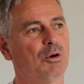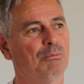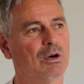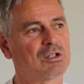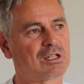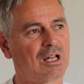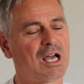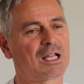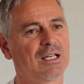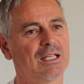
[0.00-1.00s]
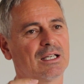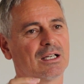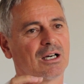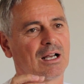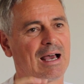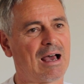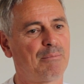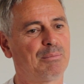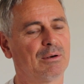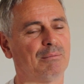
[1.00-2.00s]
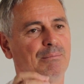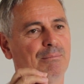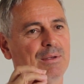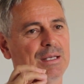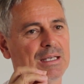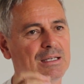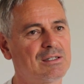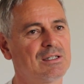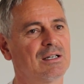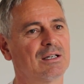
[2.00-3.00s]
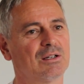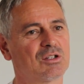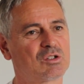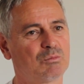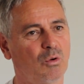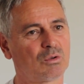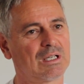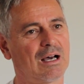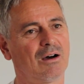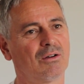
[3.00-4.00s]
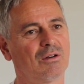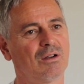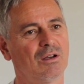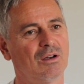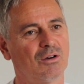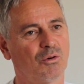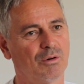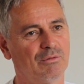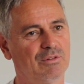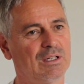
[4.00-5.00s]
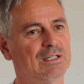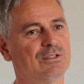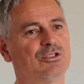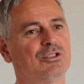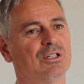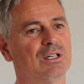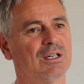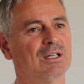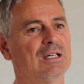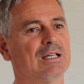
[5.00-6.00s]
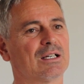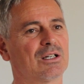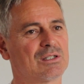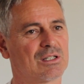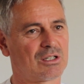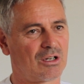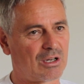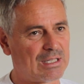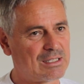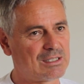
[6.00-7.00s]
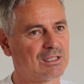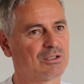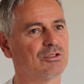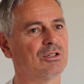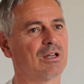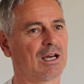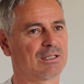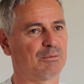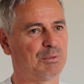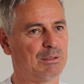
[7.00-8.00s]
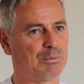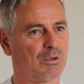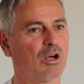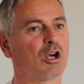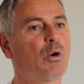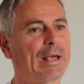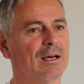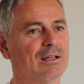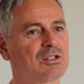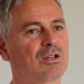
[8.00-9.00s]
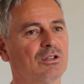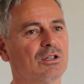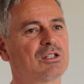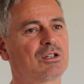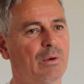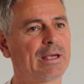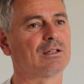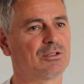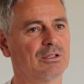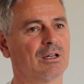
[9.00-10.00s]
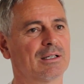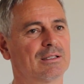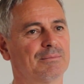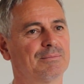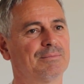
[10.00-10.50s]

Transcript: most likely going to happen easier in a small town or a village, because it's a lot easier to unite the people. Quicker, it's quicker to unite them.